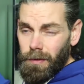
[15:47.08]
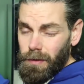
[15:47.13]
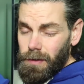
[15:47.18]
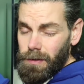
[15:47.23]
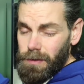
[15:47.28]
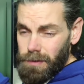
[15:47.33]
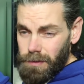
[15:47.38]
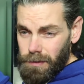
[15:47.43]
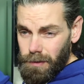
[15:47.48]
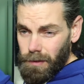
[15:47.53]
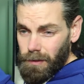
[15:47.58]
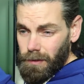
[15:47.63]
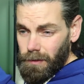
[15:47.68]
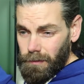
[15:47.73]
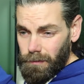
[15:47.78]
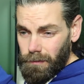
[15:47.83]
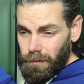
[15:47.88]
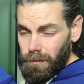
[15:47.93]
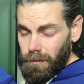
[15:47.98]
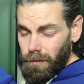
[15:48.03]
This
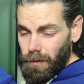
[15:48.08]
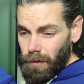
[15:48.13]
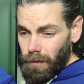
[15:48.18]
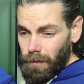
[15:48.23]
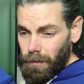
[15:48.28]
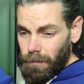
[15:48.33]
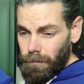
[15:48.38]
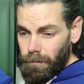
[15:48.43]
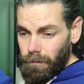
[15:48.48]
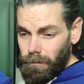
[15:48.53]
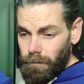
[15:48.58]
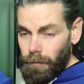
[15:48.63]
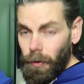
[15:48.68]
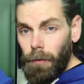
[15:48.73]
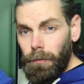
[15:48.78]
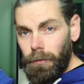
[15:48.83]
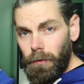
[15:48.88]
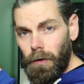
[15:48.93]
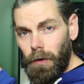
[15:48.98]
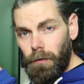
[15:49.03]

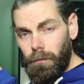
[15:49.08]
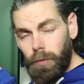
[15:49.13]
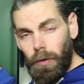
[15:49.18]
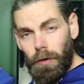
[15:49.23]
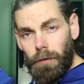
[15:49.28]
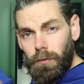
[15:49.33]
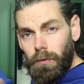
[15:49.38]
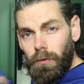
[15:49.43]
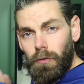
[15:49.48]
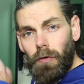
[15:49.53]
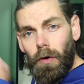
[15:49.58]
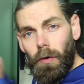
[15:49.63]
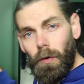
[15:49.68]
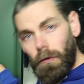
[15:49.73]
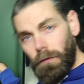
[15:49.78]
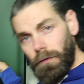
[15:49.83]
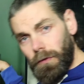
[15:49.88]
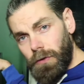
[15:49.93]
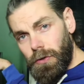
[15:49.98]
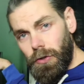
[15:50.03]
purple clove polyp will
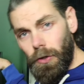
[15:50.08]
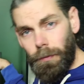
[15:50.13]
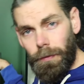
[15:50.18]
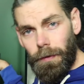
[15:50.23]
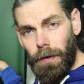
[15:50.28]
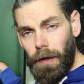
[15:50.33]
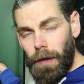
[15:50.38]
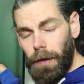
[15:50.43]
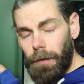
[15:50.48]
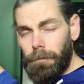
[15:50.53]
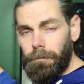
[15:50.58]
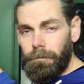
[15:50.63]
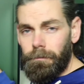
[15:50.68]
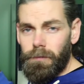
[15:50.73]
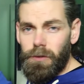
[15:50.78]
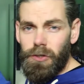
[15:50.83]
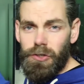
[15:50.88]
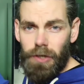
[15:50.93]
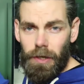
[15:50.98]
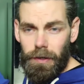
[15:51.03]
grow over the top of that,
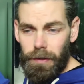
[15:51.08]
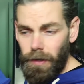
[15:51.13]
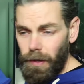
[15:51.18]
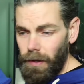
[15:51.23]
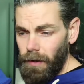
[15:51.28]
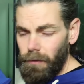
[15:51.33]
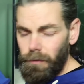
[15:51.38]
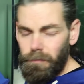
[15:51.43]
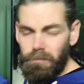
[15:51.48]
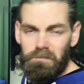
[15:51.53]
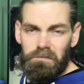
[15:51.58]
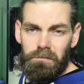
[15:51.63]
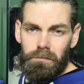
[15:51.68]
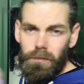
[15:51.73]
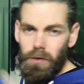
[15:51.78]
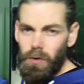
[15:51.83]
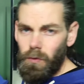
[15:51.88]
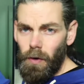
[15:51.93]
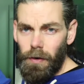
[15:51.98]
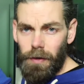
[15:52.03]
shade it out,
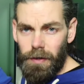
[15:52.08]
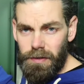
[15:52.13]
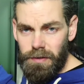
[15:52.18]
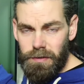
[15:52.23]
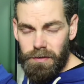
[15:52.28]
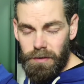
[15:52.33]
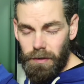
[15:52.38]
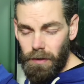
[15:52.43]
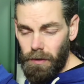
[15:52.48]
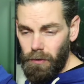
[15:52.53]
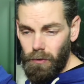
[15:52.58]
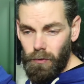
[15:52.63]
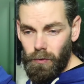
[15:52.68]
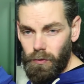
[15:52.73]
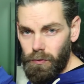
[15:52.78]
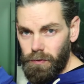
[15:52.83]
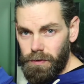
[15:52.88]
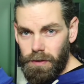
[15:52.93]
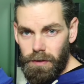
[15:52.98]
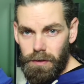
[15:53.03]
you won't get to see it, all
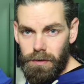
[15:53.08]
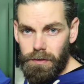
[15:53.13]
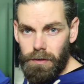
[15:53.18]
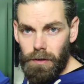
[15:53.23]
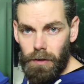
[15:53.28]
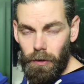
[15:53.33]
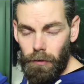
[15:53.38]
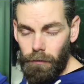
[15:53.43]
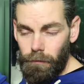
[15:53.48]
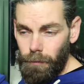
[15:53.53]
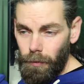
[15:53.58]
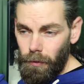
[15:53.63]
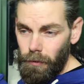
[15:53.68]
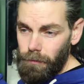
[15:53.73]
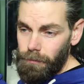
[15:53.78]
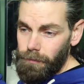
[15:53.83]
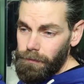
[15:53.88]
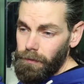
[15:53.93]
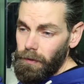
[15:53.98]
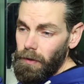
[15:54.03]
you'll see is the clove
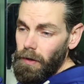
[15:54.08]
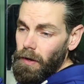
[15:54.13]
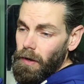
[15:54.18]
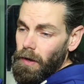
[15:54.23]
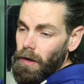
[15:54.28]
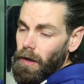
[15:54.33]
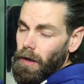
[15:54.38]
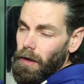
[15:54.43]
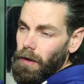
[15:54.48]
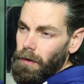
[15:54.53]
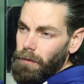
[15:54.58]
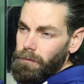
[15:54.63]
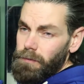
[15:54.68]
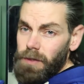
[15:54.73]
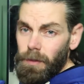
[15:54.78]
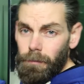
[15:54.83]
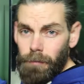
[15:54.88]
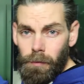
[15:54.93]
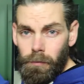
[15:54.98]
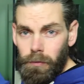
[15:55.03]
polyps.
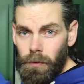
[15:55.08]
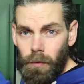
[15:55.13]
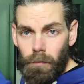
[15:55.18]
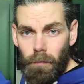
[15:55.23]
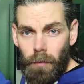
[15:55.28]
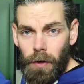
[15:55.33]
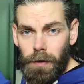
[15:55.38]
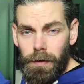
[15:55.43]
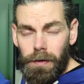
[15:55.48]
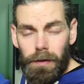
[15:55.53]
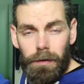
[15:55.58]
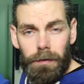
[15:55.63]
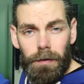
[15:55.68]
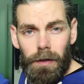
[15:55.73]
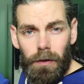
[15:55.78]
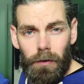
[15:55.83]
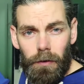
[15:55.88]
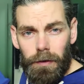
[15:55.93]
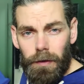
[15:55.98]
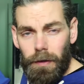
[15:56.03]
Some people don't mind it and
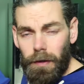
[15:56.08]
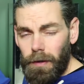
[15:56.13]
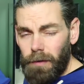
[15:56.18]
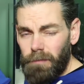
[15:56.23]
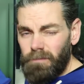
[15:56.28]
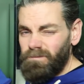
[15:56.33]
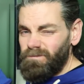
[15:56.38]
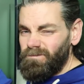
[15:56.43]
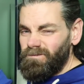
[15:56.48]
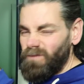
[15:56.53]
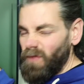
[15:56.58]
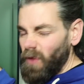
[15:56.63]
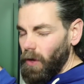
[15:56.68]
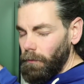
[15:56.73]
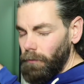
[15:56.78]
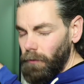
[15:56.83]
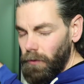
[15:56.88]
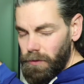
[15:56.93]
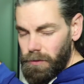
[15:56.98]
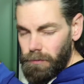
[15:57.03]
they like that.
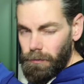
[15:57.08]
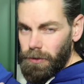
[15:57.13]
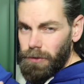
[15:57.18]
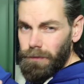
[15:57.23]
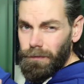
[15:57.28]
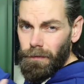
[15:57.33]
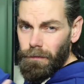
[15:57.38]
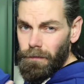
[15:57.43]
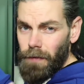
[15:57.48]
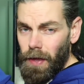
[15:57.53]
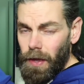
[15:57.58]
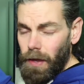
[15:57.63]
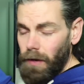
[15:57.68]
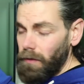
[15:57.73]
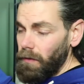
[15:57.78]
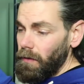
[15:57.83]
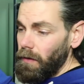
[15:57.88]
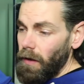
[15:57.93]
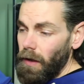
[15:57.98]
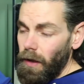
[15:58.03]
I'm not so much of a
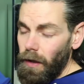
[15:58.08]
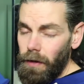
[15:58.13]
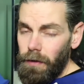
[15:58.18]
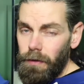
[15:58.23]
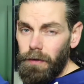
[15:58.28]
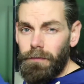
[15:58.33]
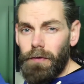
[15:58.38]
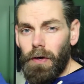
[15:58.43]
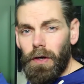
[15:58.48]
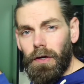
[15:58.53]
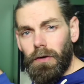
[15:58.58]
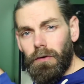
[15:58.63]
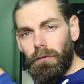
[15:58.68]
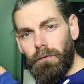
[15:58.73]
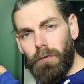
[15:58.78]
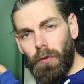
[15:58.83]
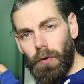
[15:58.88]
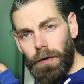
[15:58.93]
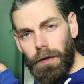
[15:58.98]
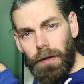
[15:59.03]
fan, and if I can
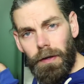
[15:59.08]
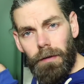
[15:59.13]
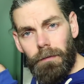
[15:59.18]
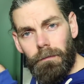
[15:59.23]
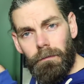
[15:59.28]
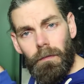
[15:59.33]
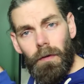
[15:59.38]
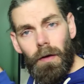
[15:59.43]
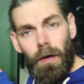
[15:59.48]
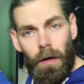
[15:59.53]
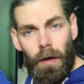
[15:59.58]
avoid it,